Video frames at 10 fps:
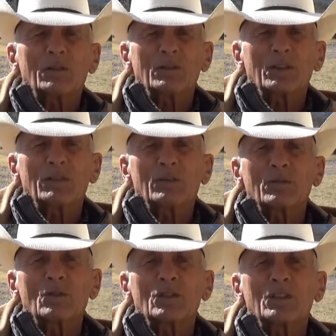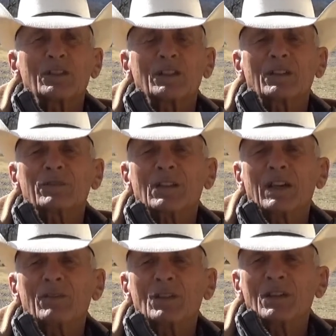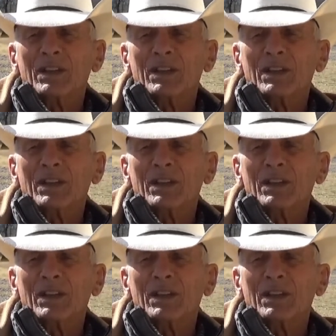I was never fortunate enough to have